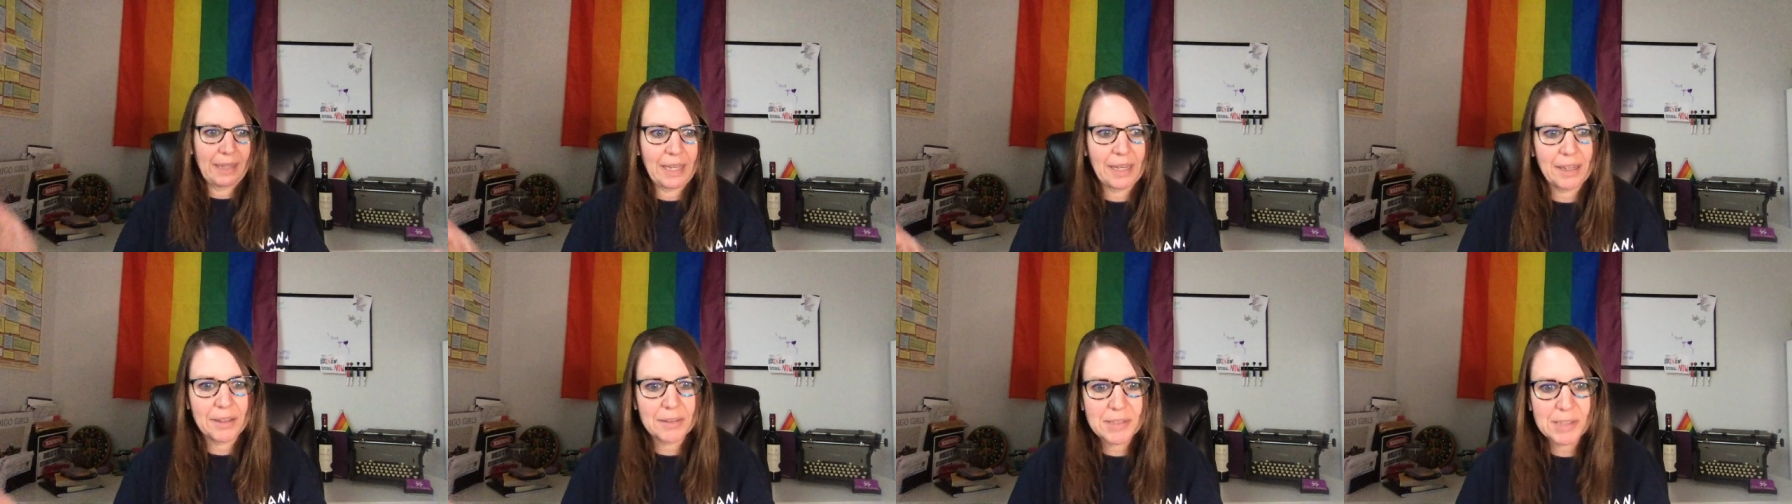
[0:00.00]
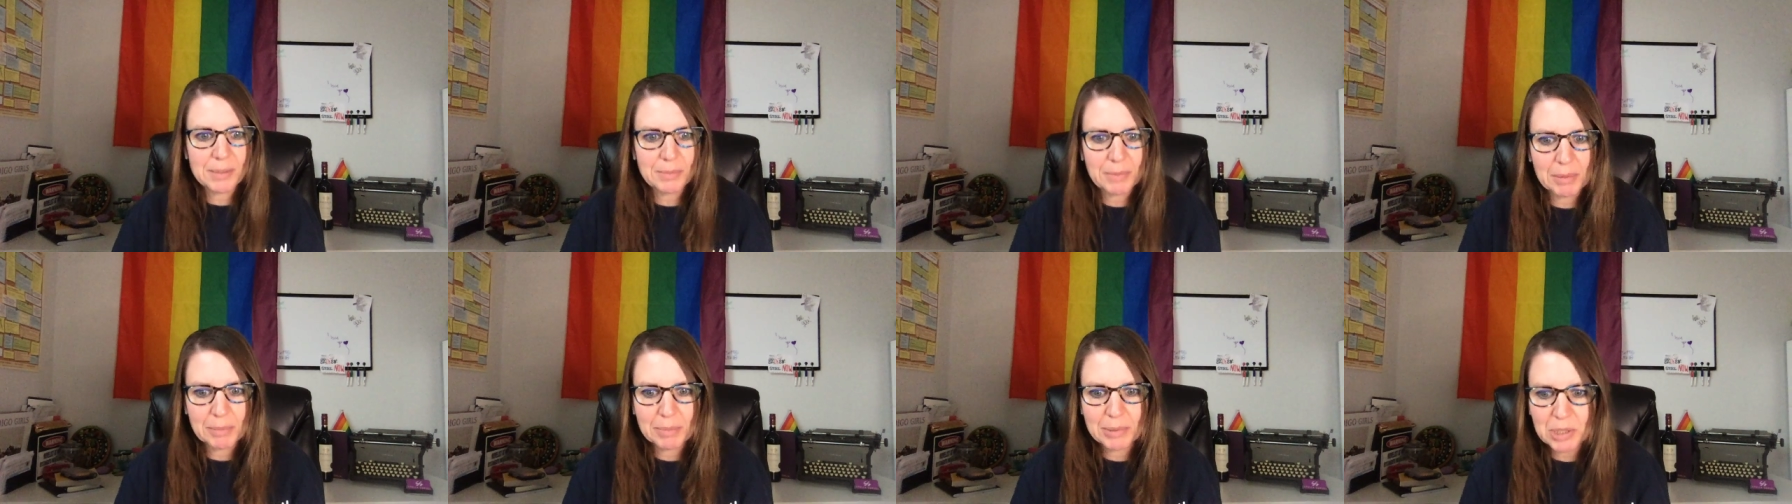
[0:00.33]
the house
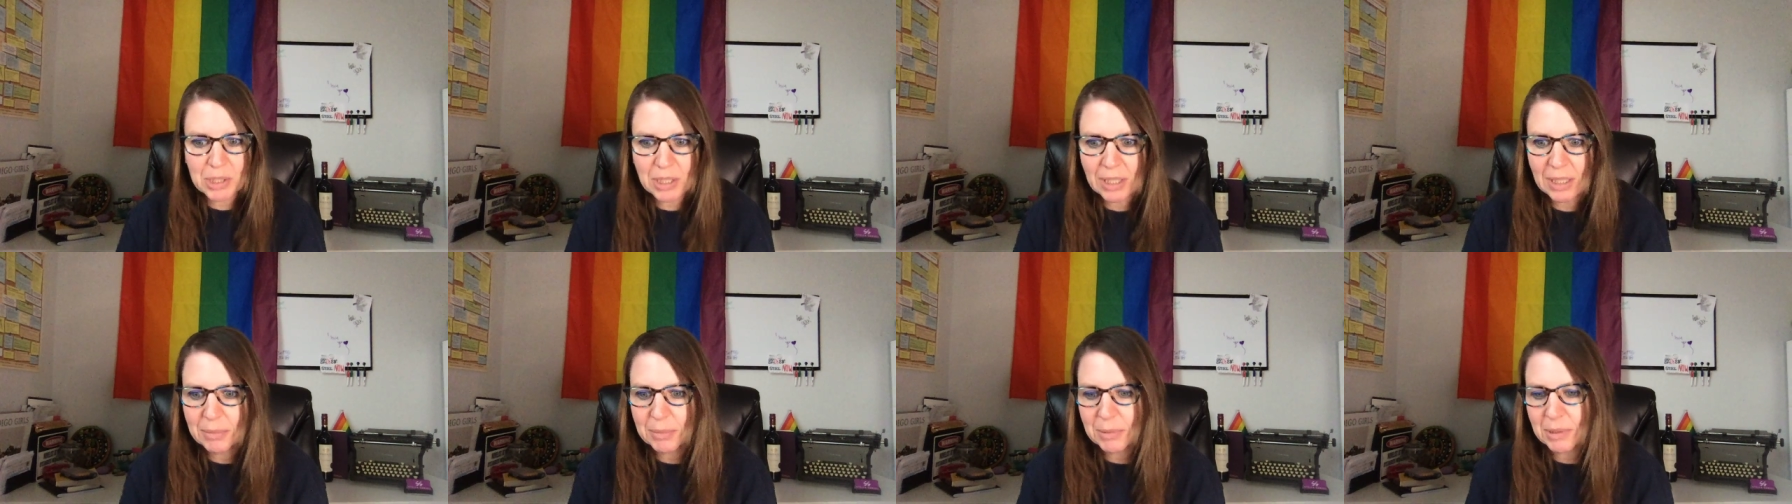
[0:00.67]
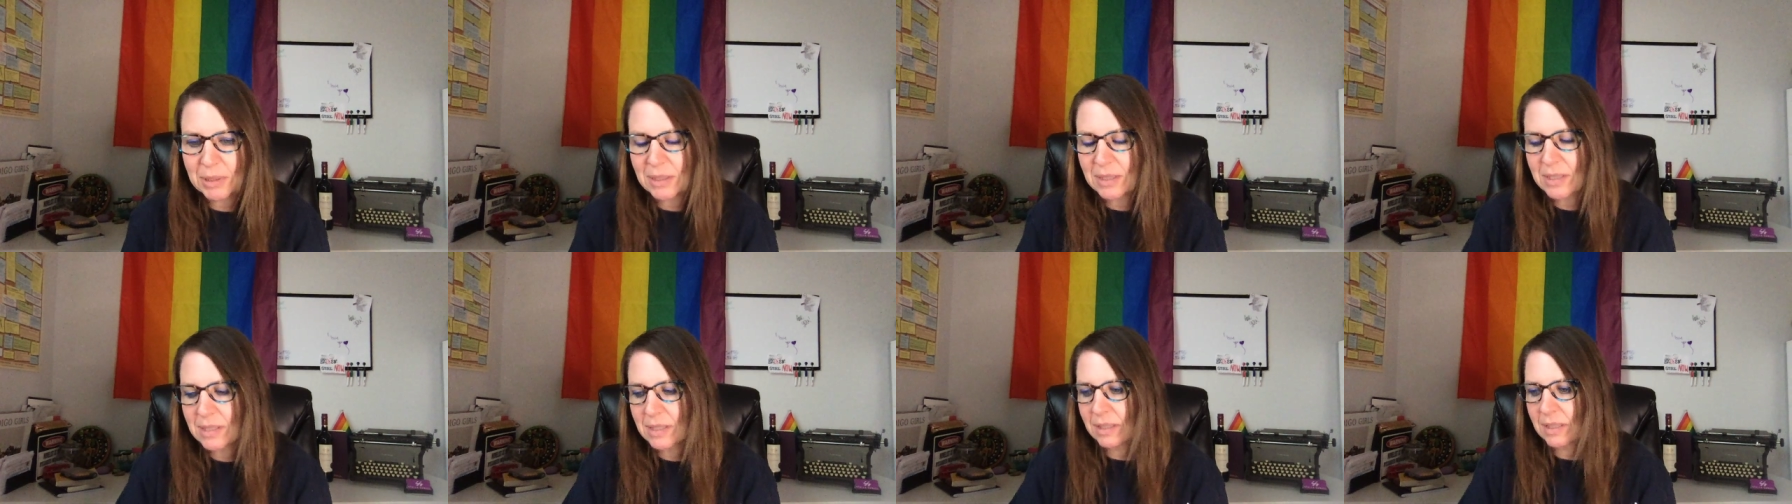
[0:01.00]
in my
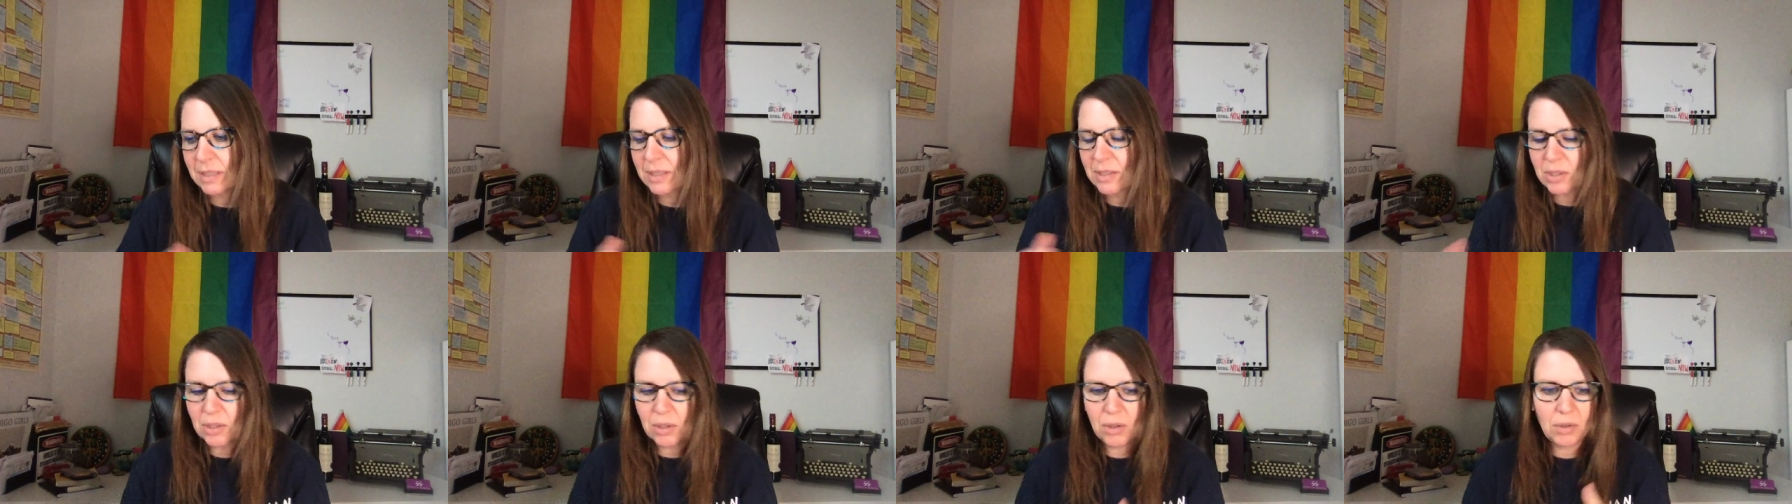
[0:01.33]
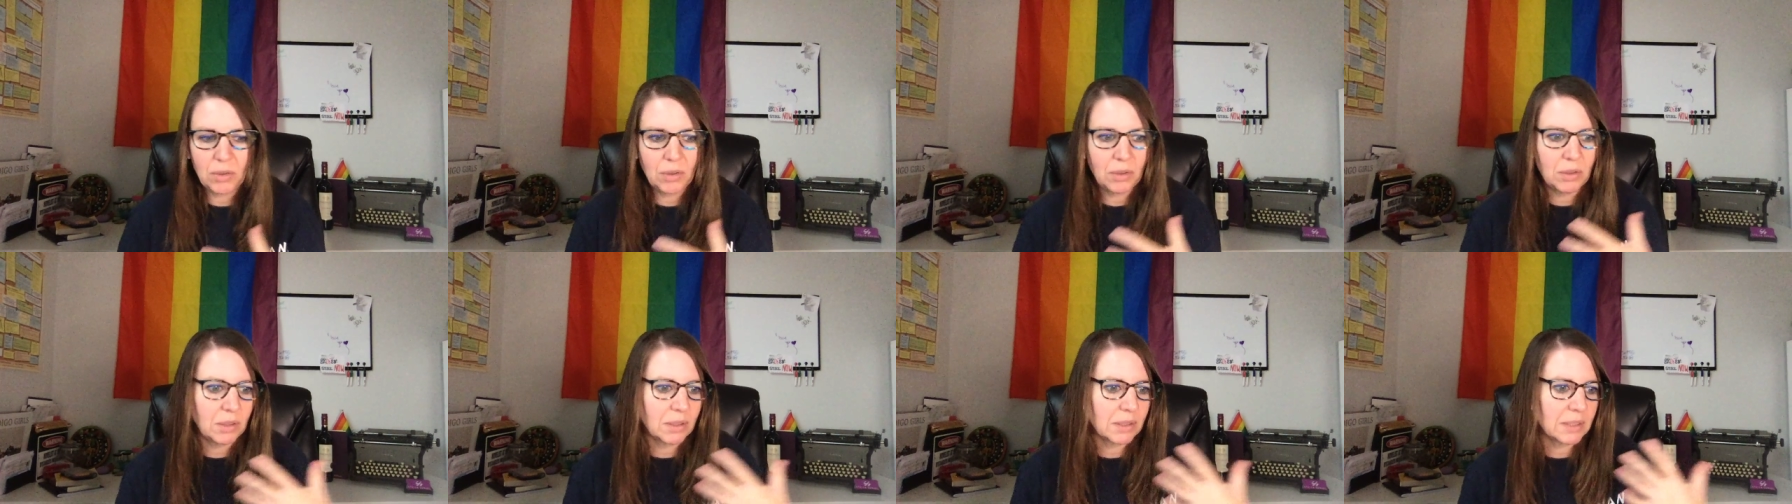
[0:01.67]
pajamas and it's
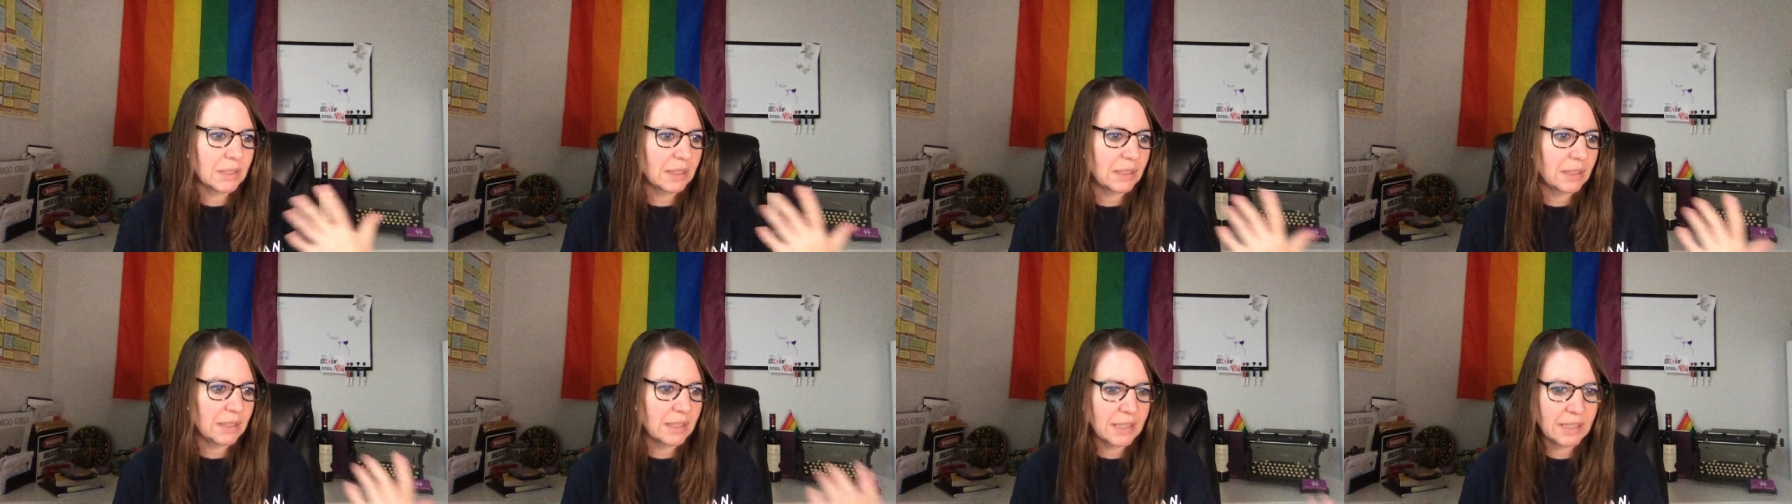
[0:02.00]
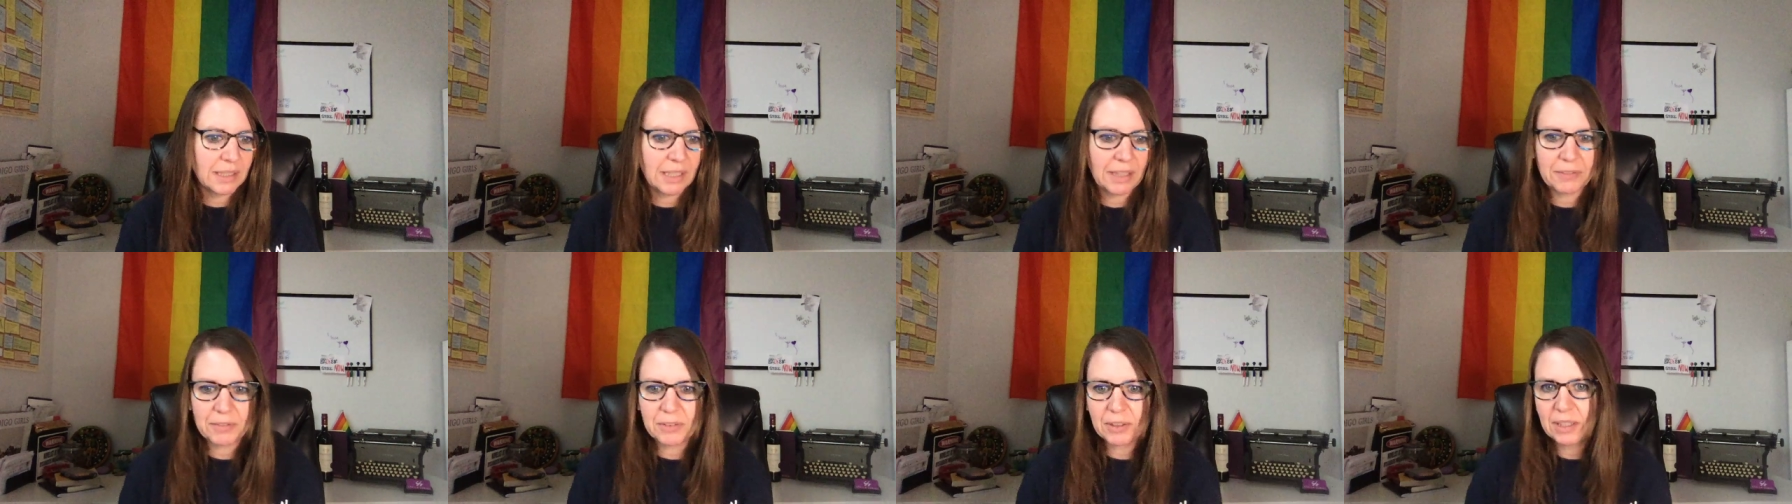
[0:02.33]
cold and did
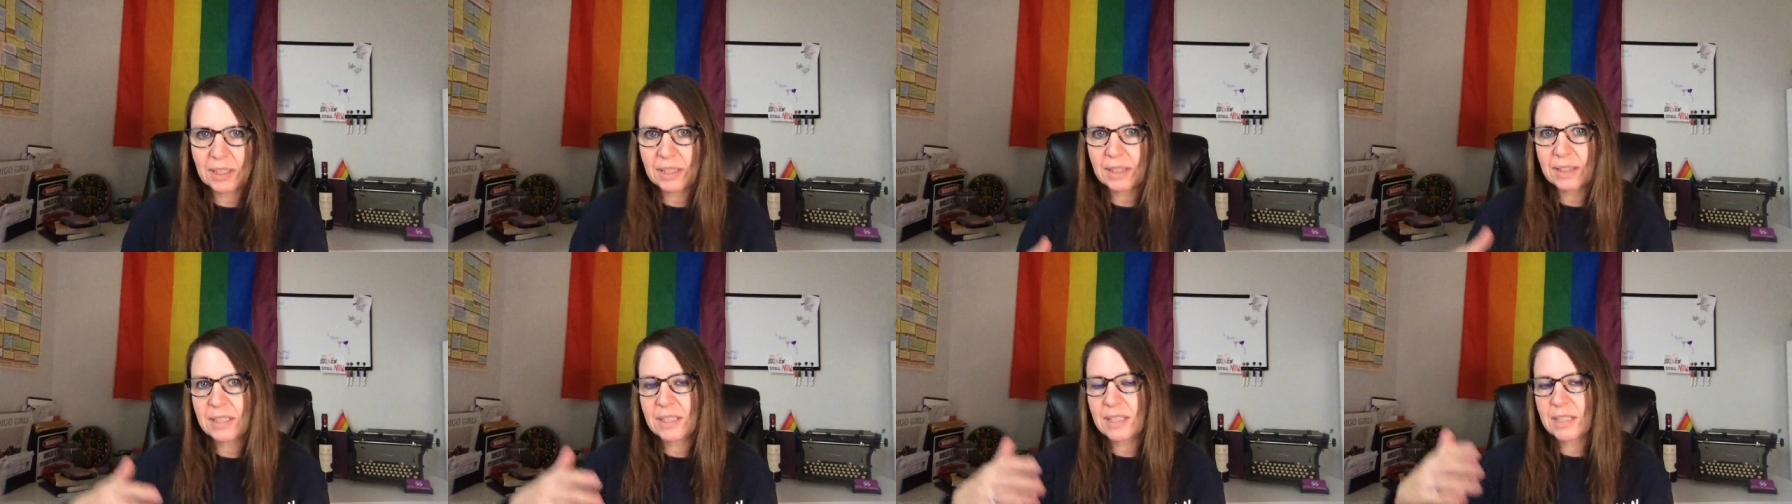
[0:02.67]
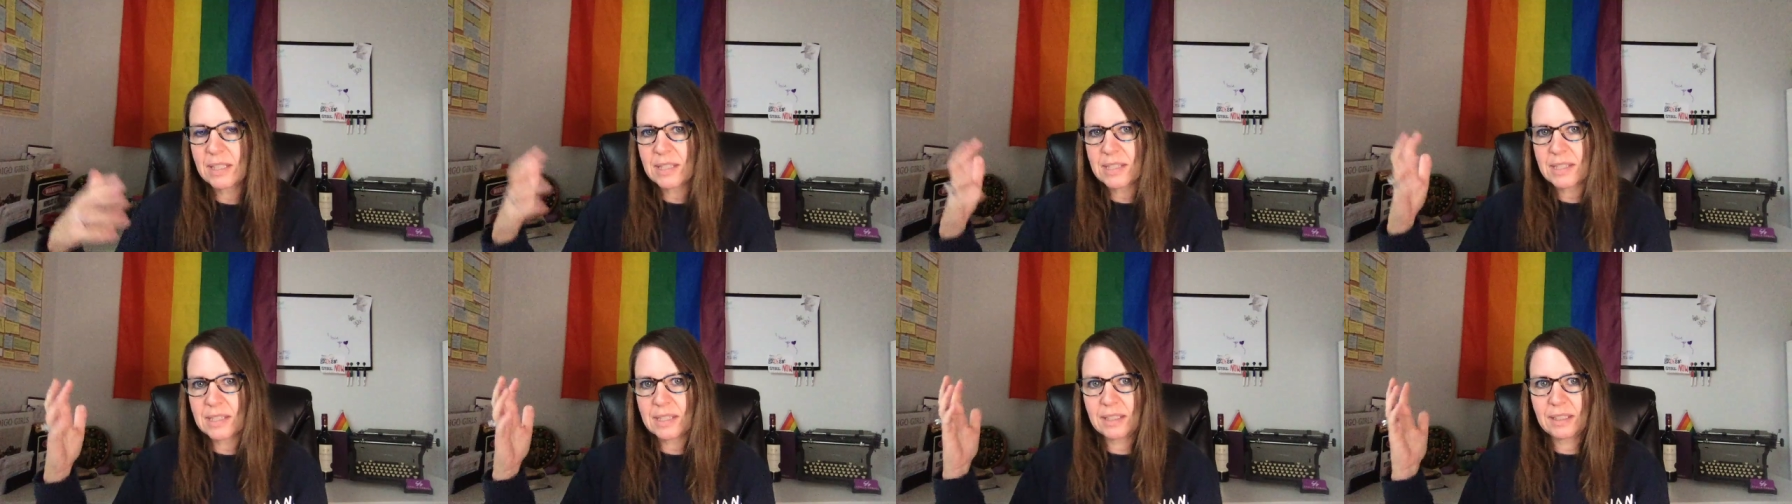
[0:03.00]
they forget
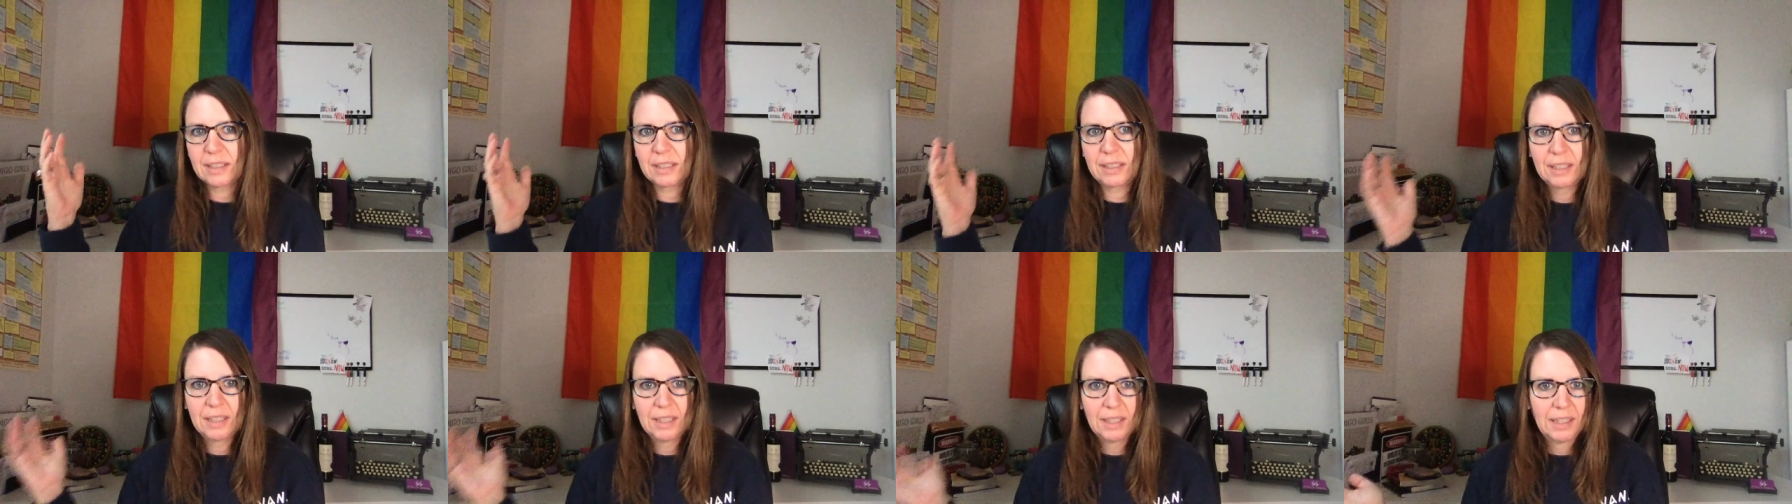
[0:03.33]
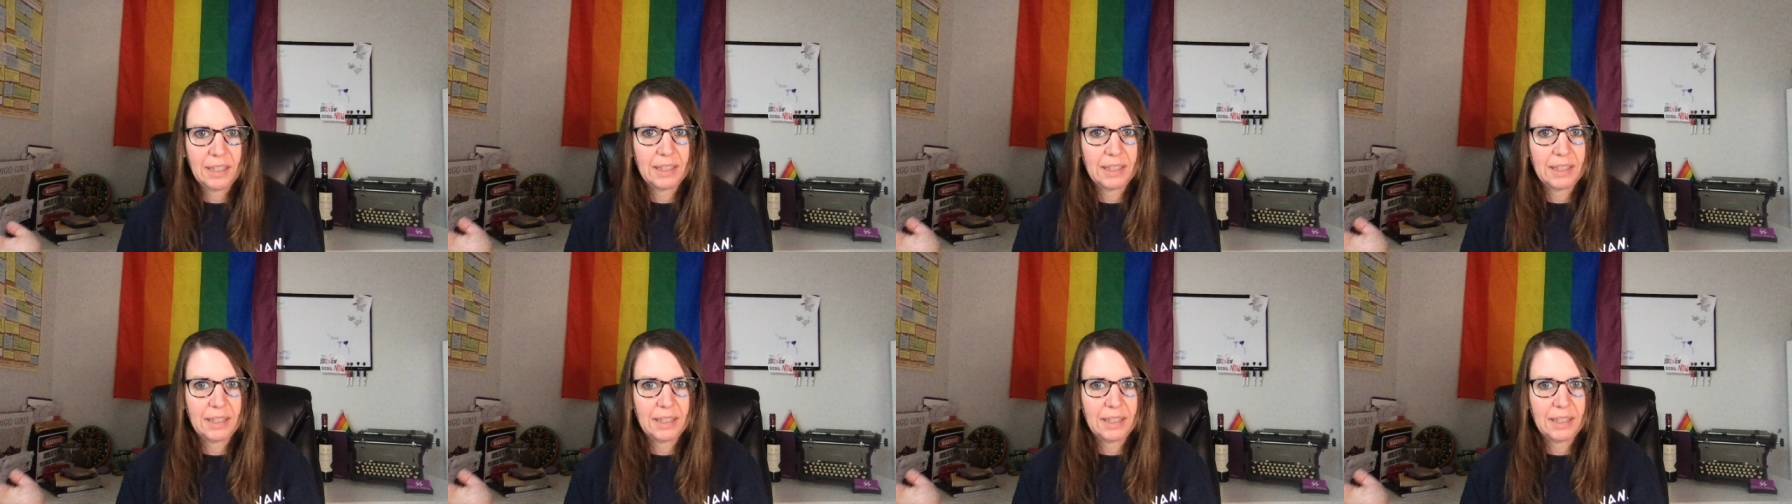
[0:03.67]
this and